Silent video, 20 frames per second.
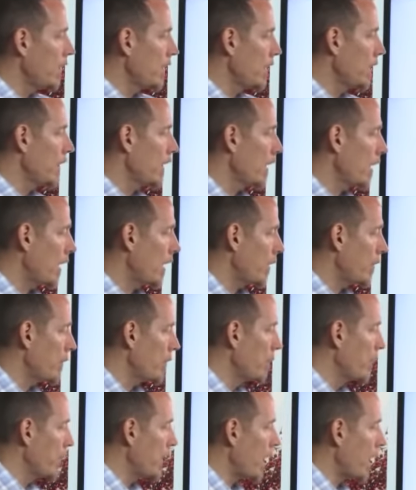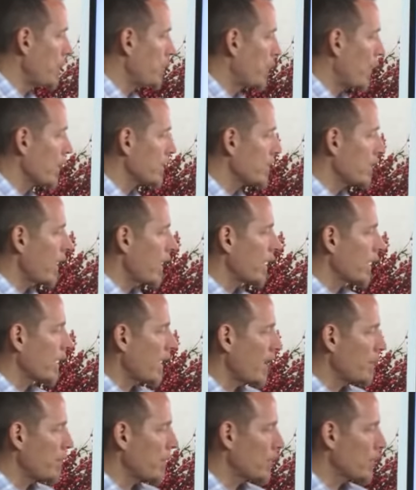um, benign prostatic
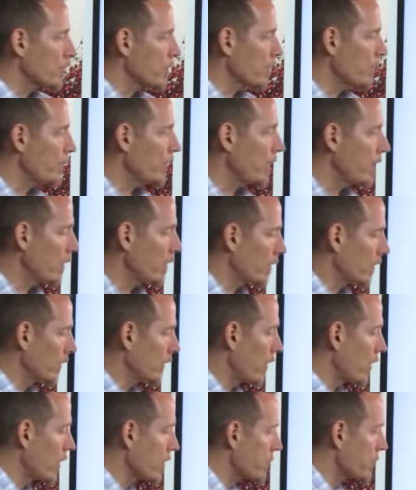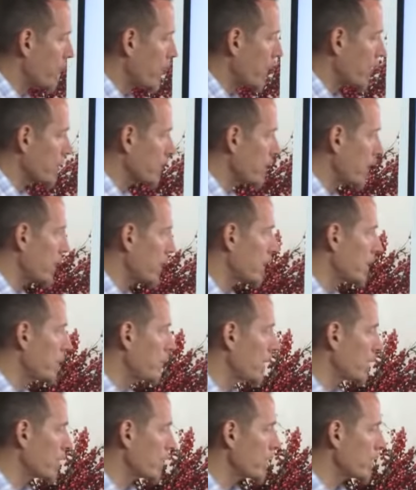hypertrophy or enlarged prostate can be
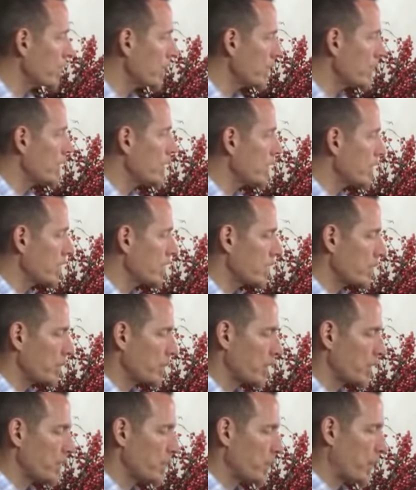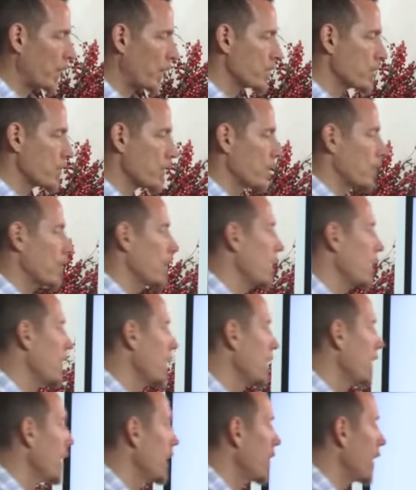a reason because it puts pressure
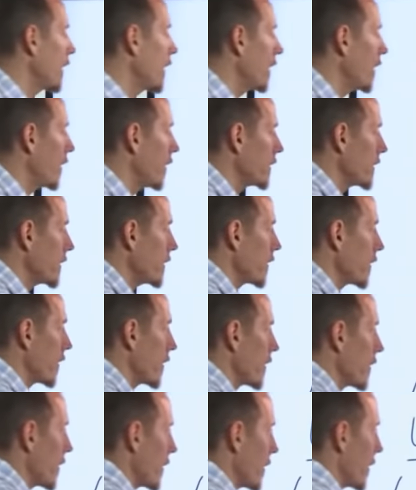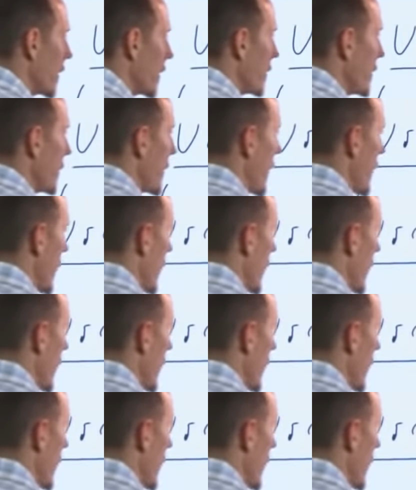uh, on the ureter and, and the